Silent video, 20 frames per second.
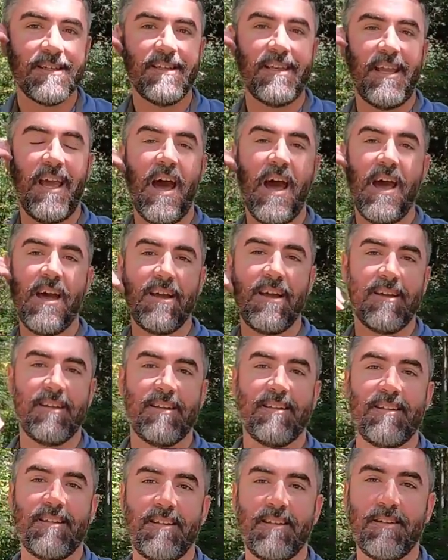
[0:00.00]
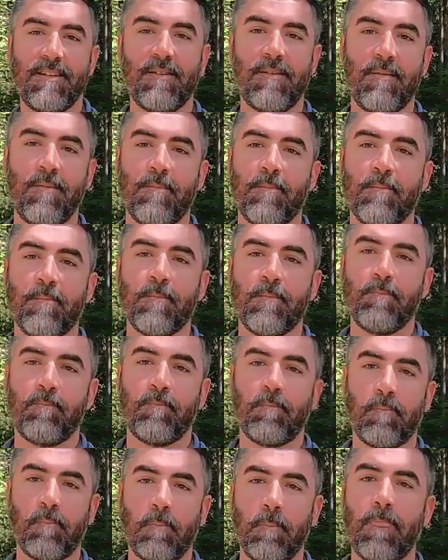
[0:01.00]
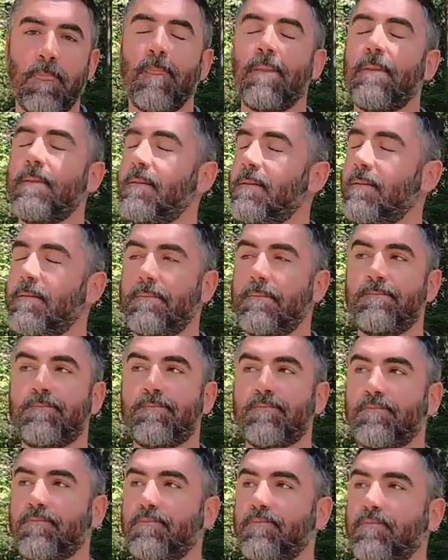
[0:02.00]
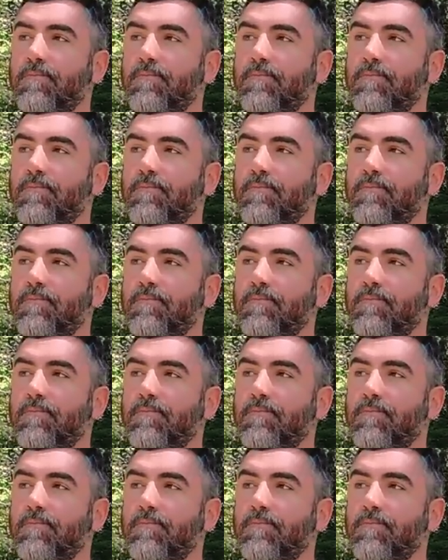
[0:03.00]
Funky's yeah. famous turkey Reuben that he loves.